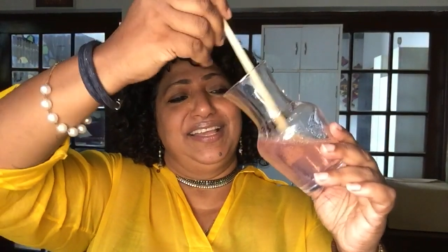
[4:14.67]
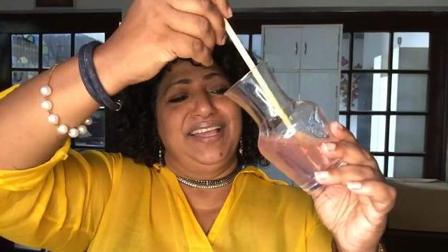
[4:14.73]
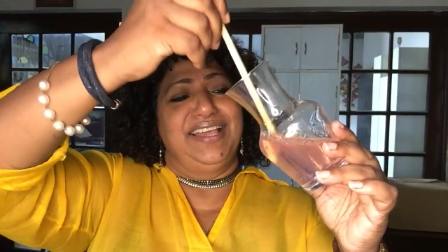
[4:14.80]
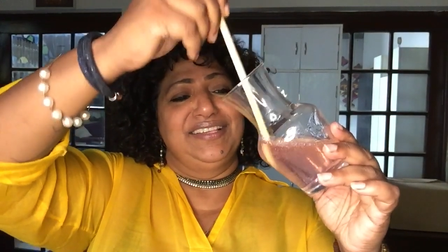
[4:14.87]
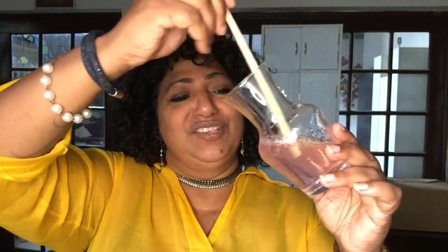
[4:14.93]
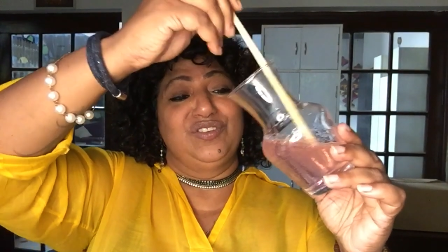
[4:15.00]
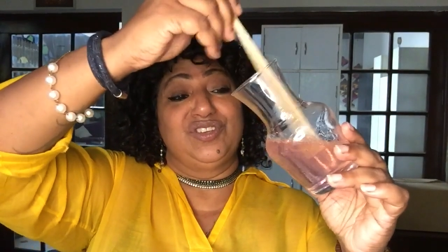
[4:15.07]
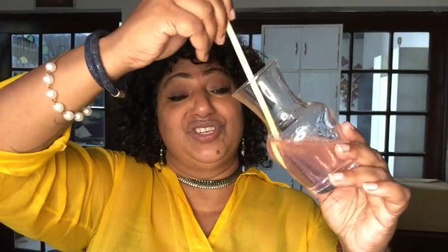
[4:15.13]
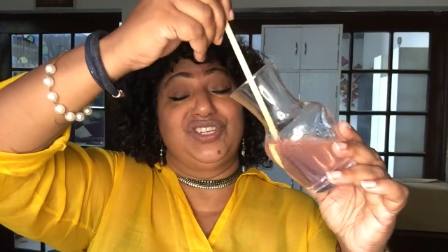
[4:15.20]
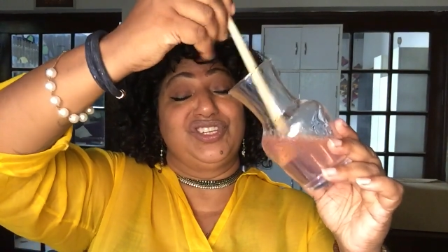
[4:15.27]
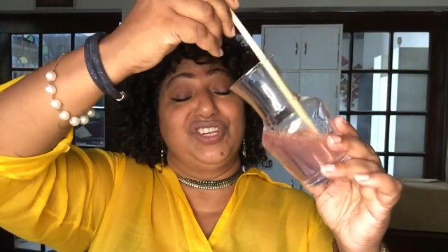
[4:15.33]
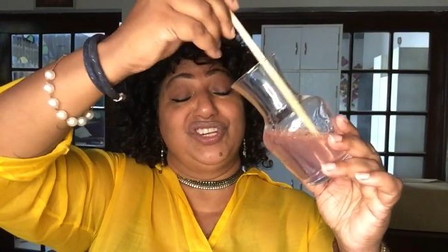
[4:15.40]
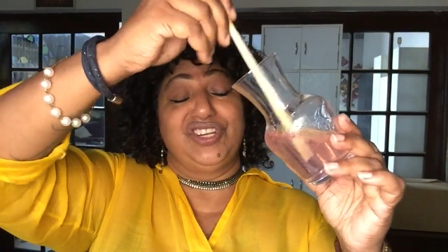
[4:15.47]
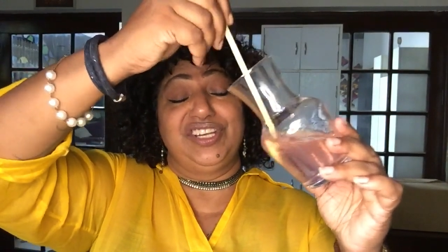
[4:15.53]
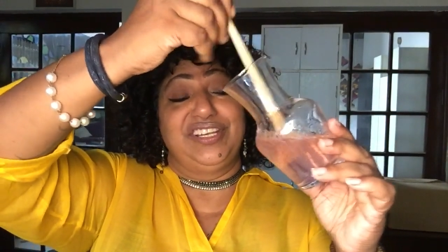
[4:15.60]
As you
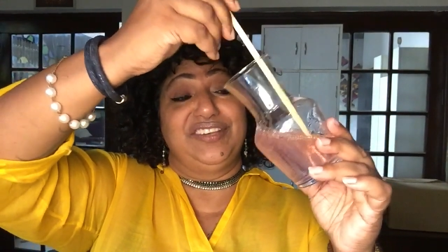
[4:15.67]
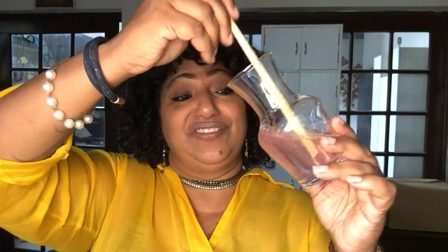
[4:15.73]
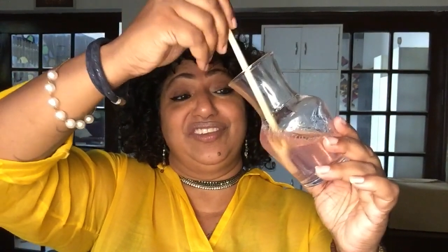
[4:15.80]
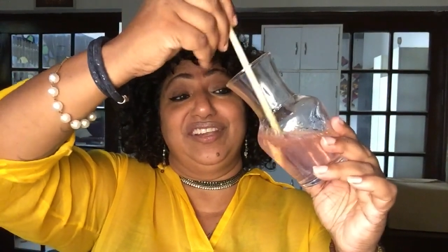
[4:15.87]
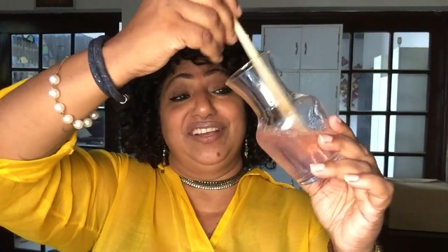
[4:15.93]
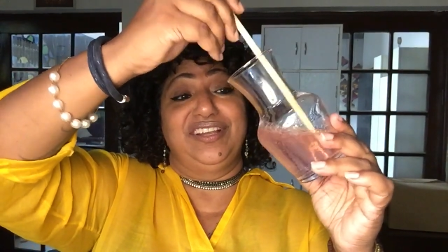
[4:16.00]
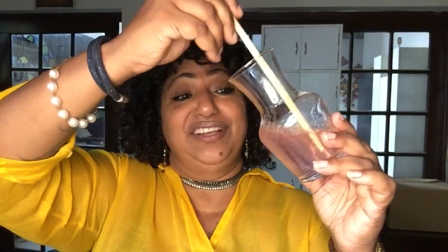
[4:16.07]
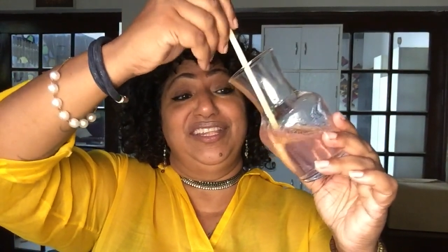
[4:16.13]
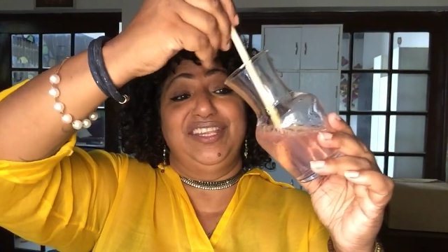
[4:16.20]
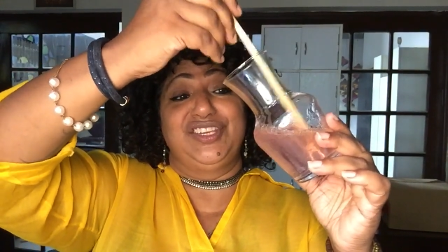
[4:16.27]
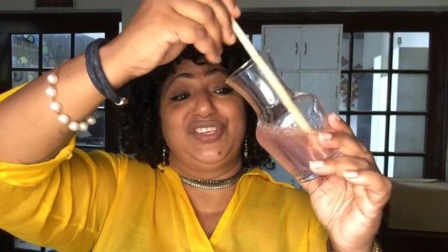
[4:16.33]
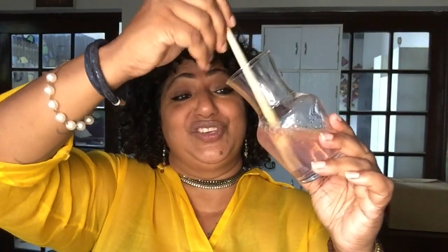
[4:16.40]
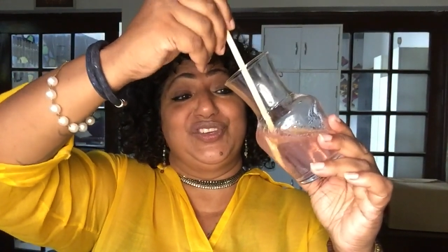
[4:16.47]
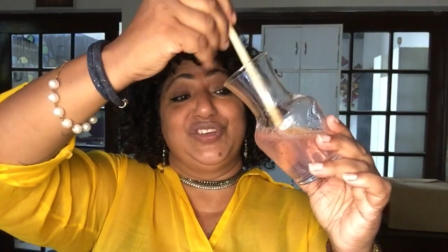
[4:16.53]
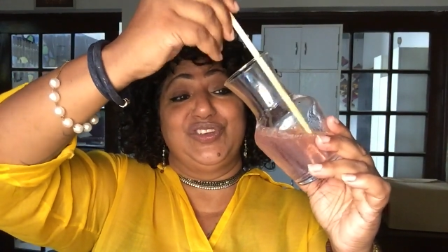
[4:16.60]
really
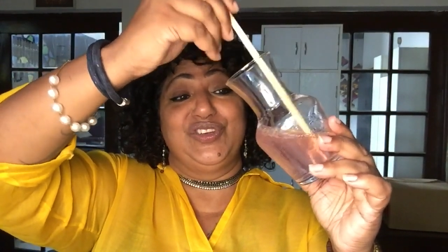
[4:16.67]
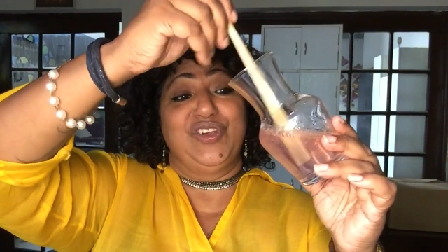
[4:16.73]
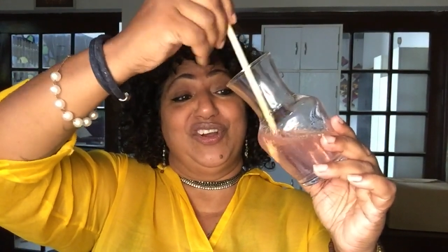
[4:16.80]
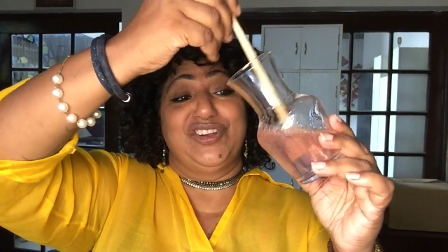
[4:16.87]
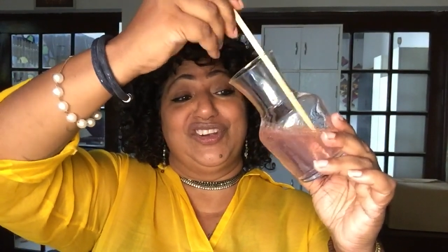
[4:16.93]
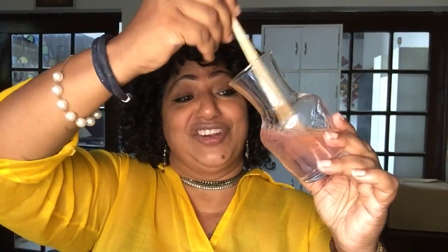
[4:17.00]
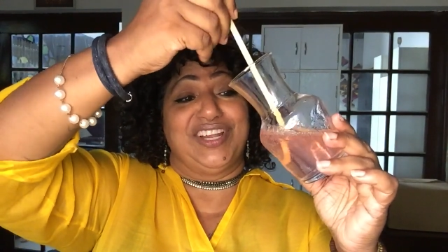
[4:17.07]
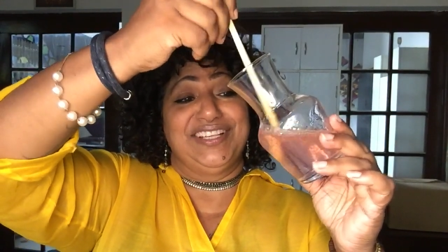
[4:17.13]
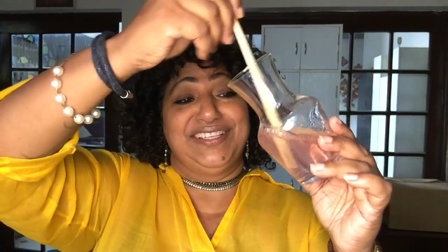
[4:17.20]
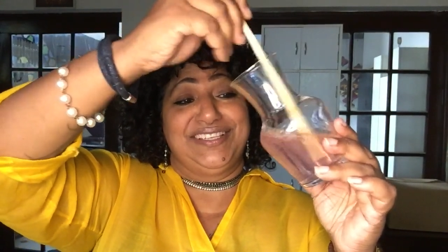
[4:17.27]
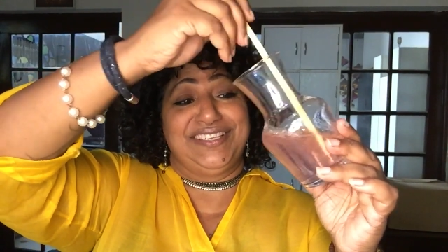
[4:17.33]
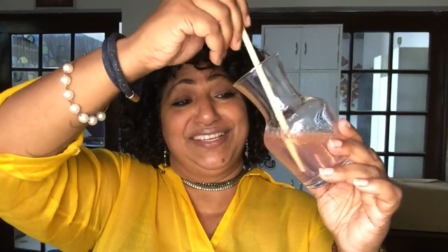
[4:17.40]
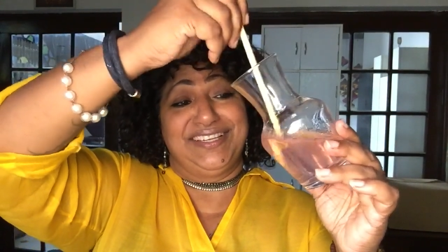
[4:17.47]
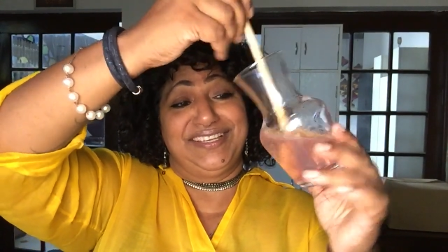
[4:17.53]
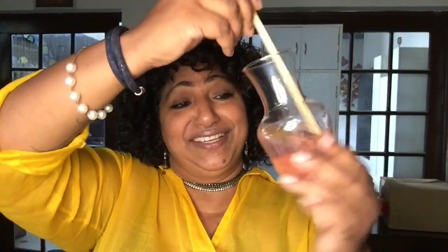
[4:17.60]
should not
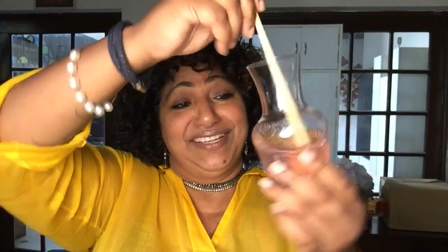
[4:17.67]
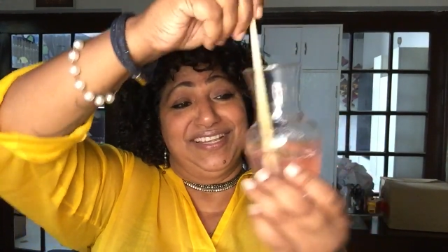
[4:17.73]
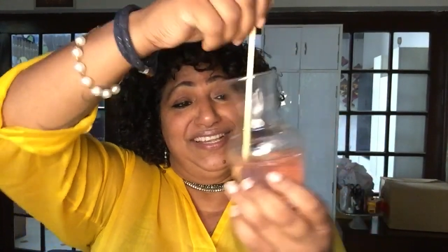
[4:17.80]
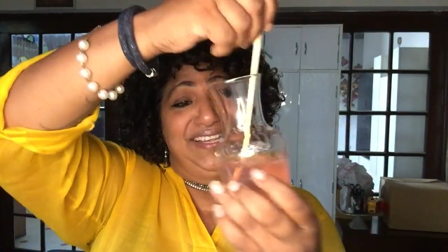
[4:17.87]
trust it